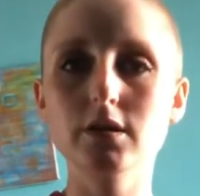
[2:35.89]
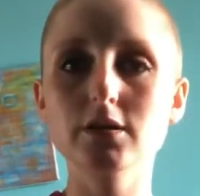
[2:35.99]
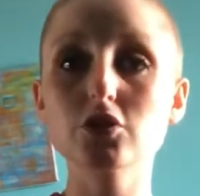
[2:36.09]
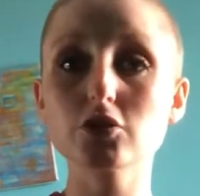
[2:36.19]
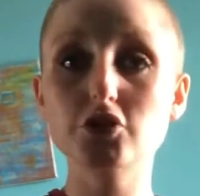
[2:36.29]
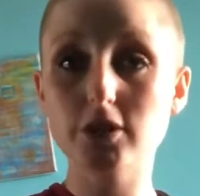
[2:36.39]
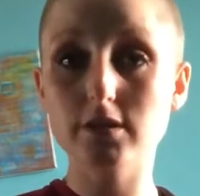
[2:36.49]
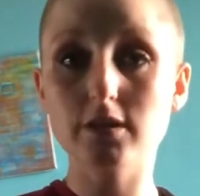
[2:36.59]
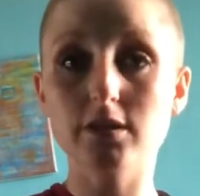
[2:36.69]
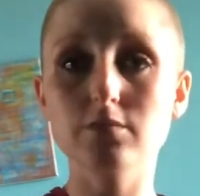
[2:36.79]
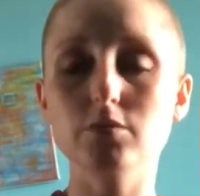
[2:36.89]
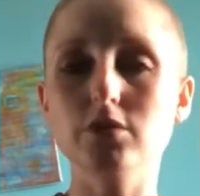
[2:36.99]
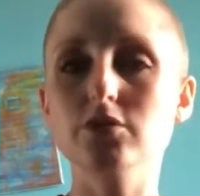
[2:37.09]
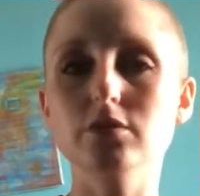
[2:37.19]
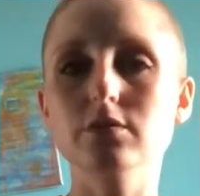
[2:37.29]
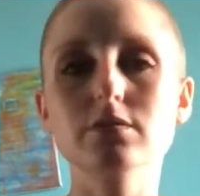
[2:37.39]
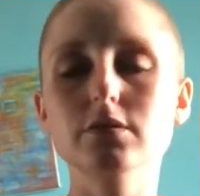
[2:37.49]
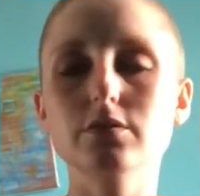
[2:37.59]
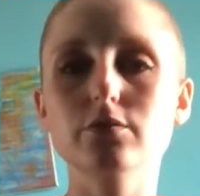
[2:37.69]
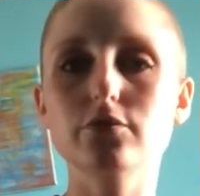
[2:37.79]
Just gently, mind you. You
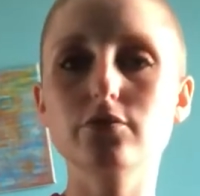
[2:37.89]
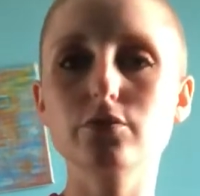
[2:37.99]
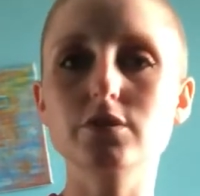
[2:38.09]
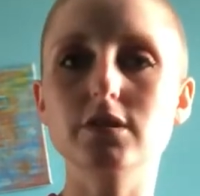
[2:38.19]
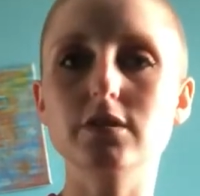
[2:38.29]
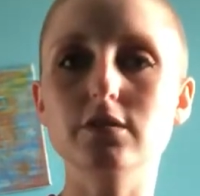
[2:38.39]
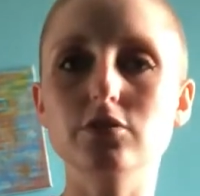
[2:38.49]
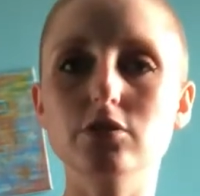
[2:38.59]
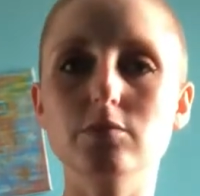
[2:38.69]
don't want to force anything too